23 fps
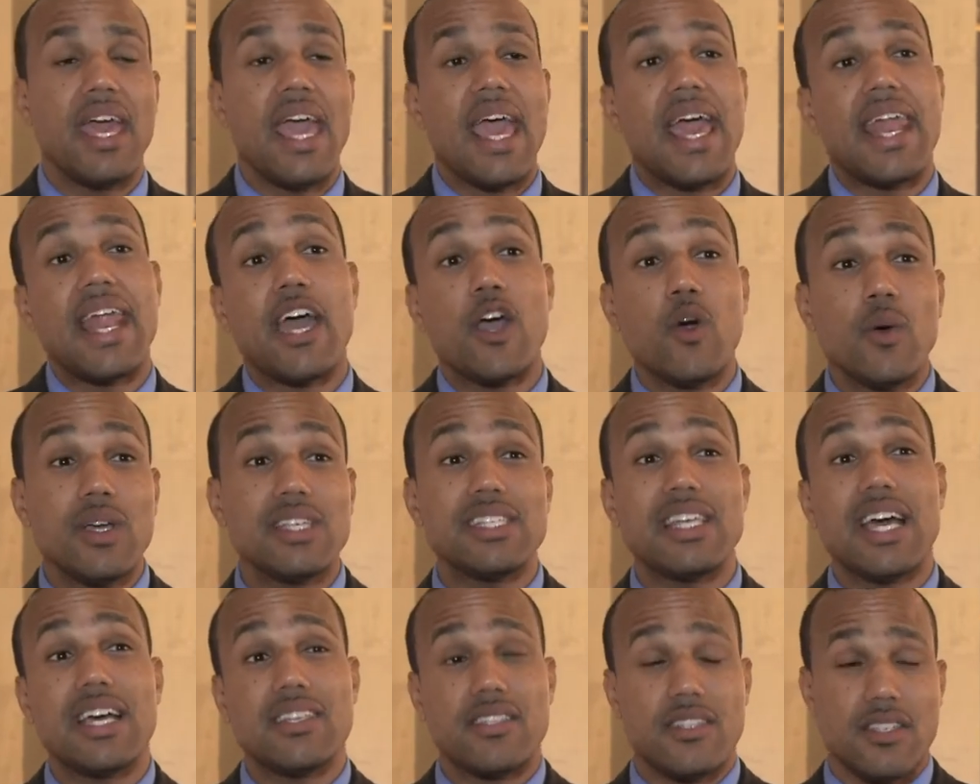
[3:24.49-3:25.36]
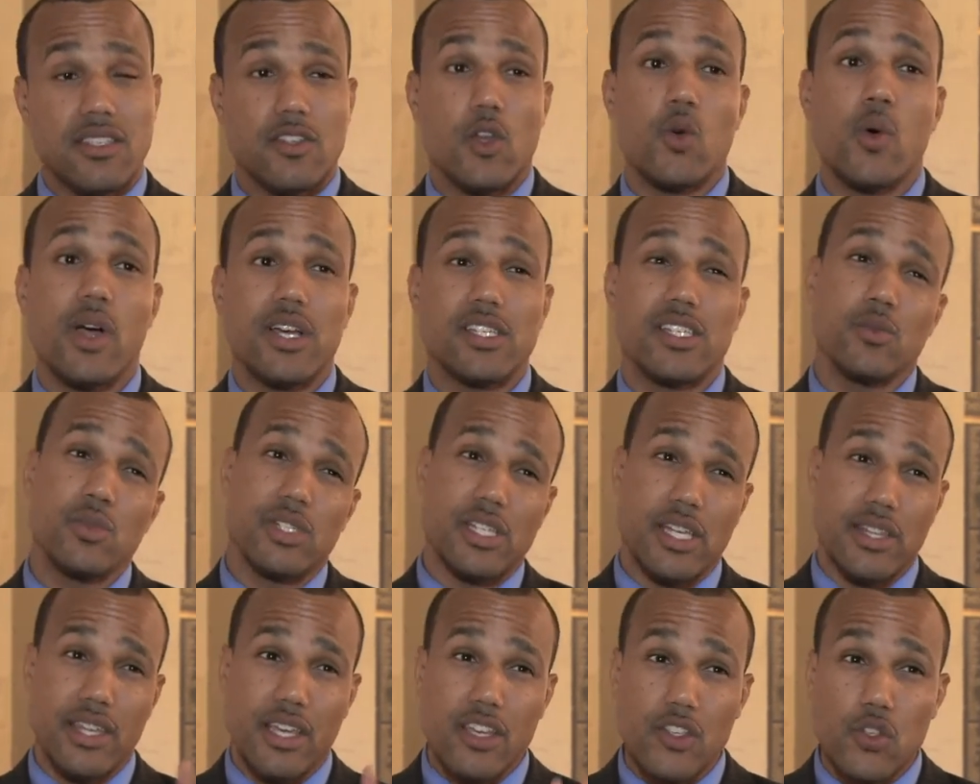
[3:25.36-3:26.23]
And I always ask this question, which
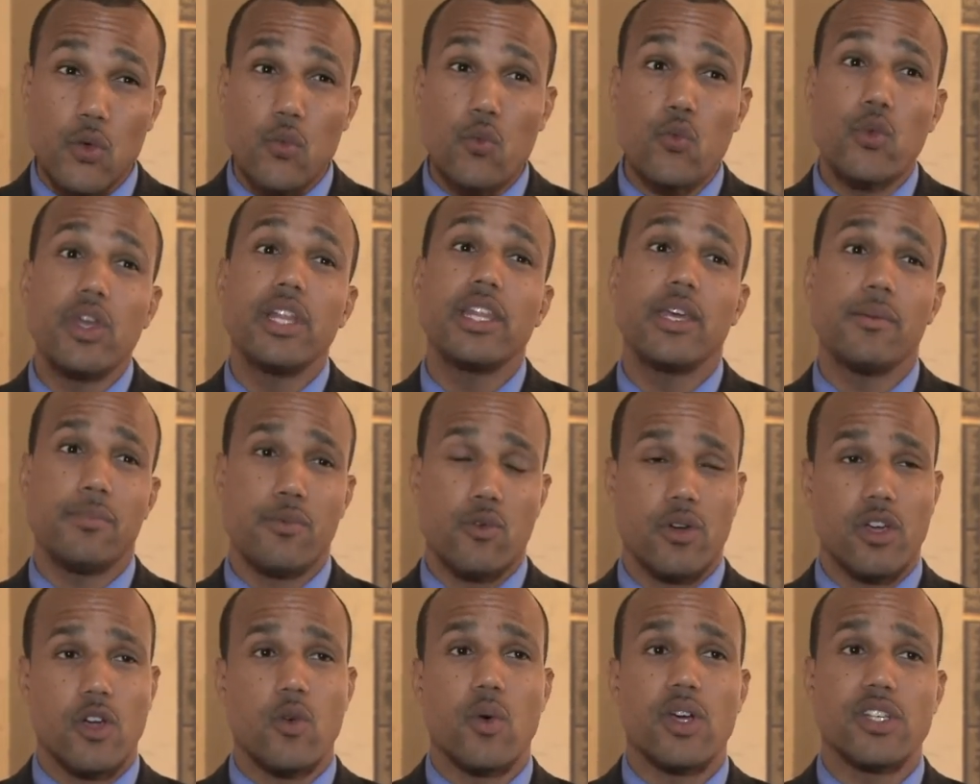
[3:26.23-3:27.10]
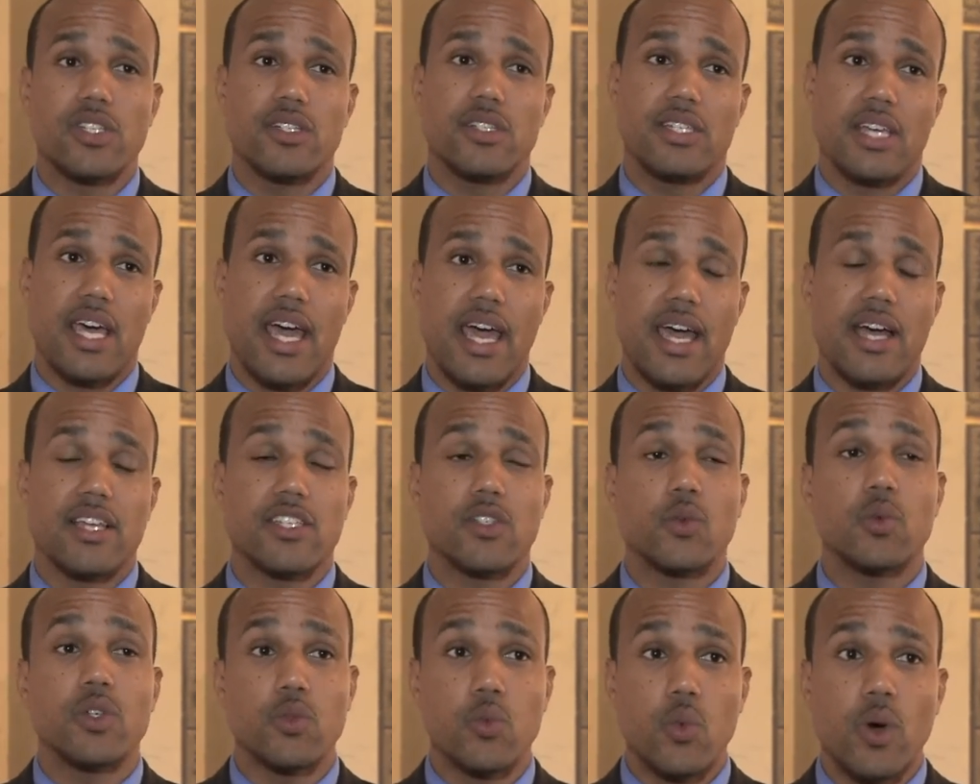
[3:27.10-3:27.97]
I think is a really important question to
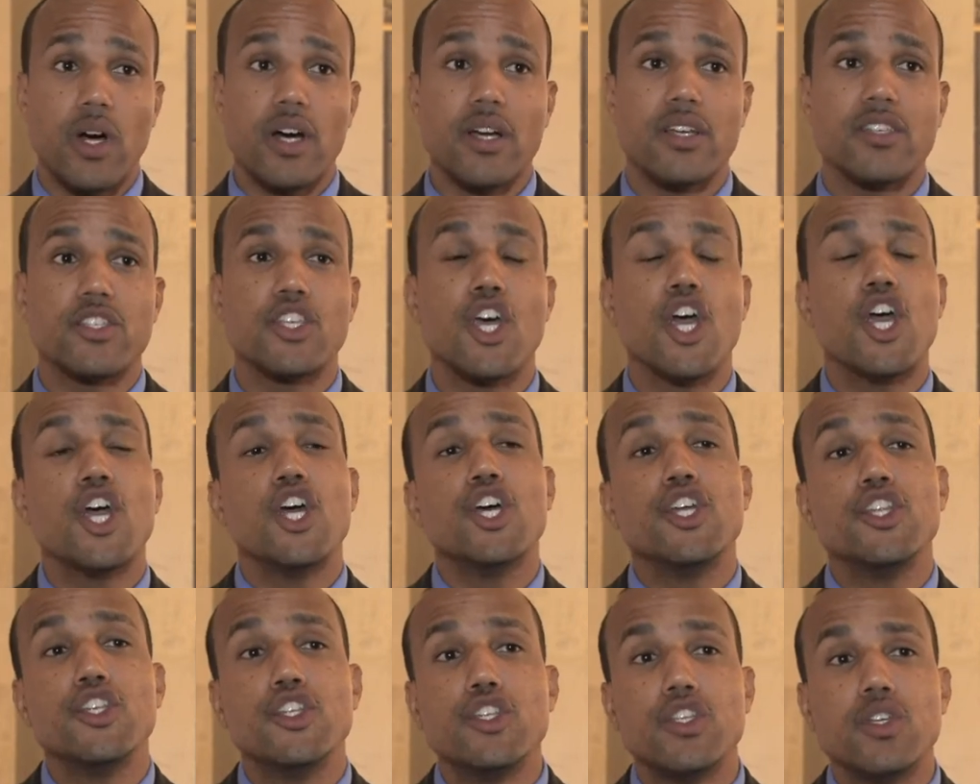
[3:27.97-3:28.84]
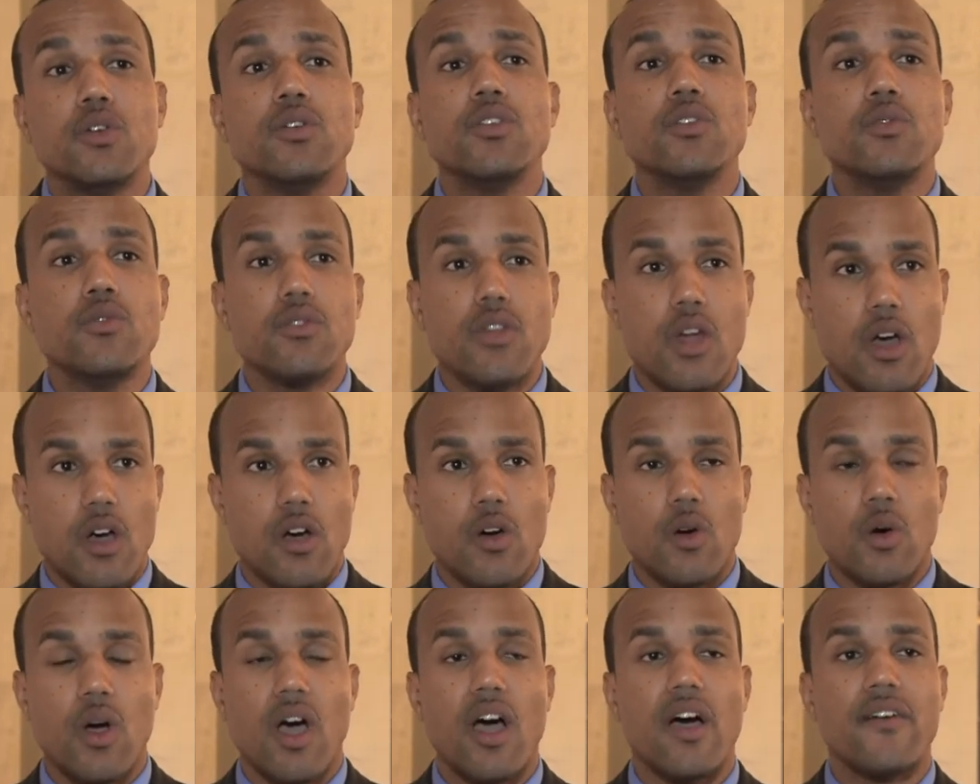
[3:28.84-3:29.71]
ask, which was, do you
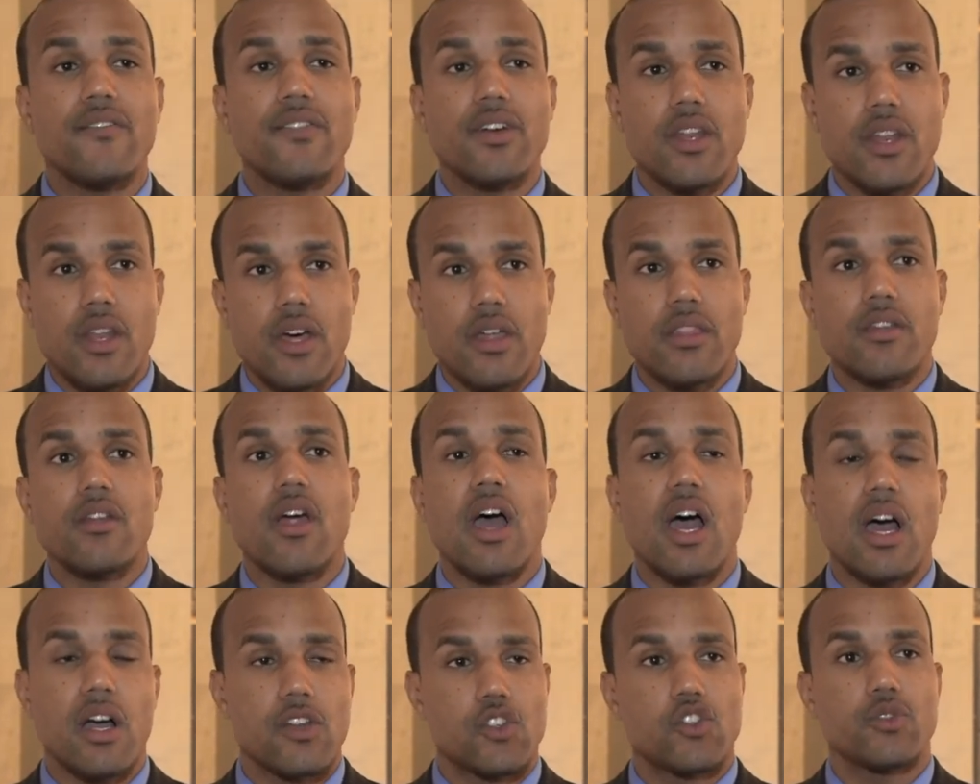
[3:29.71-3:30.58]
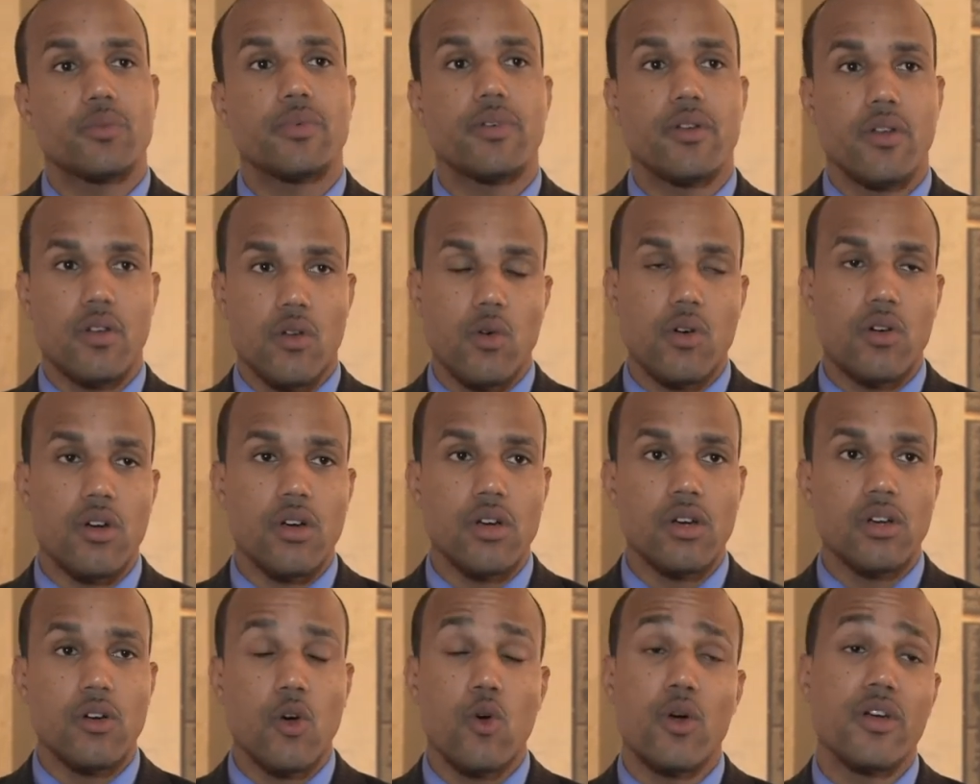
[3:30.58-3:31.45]
know of another
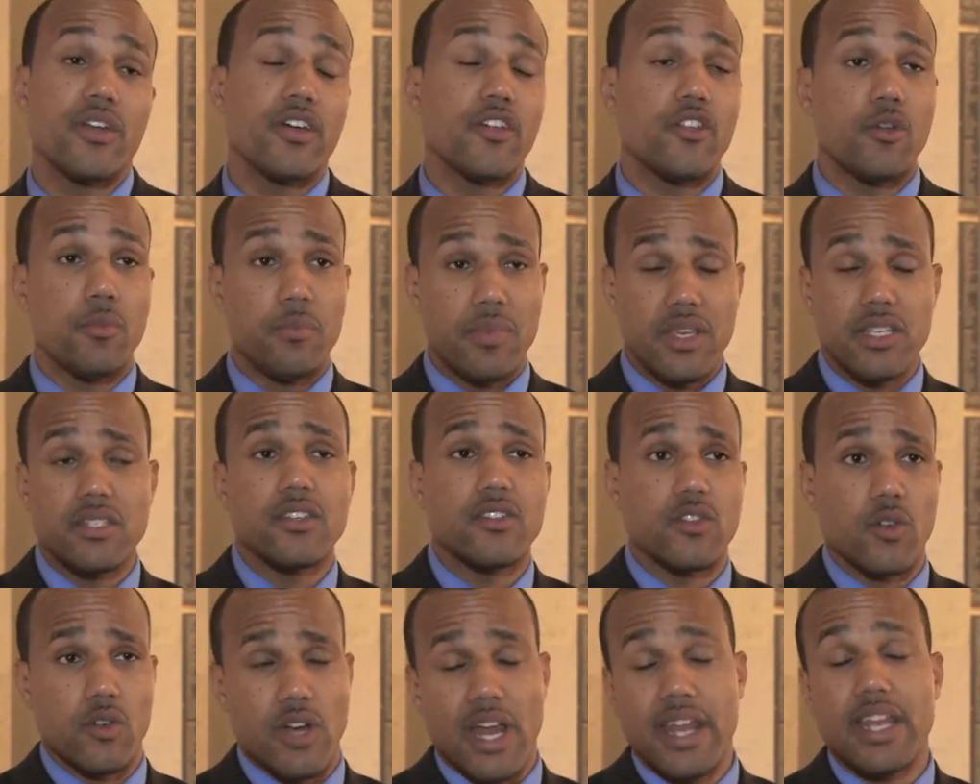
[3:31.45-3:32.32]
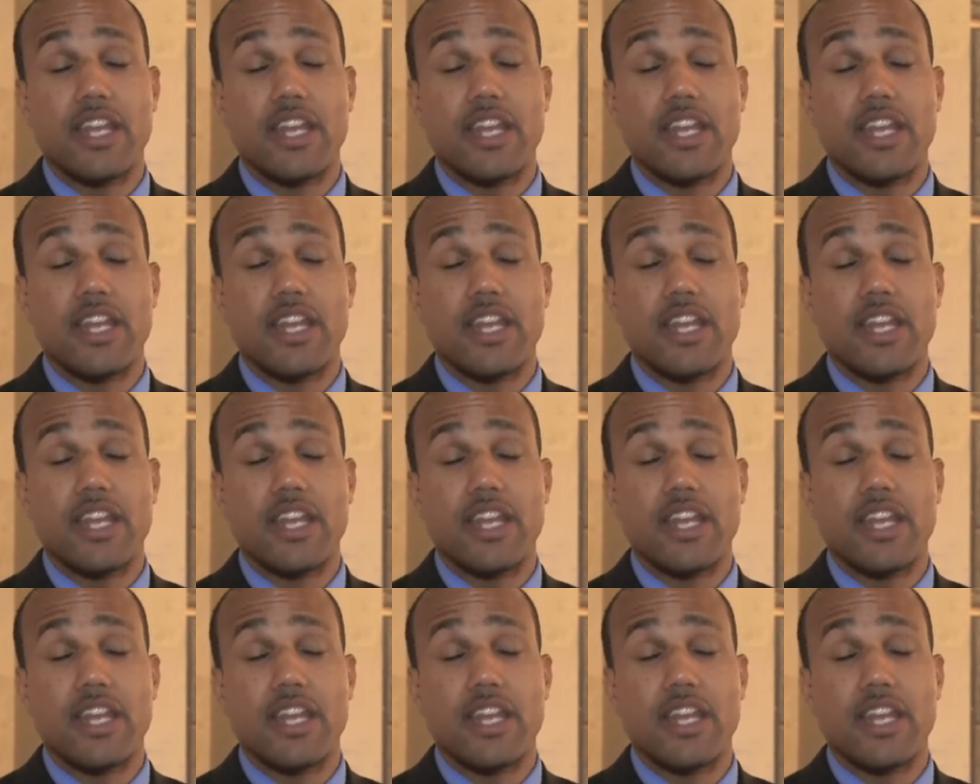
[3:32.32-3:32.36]
entrepreneur or another business owner?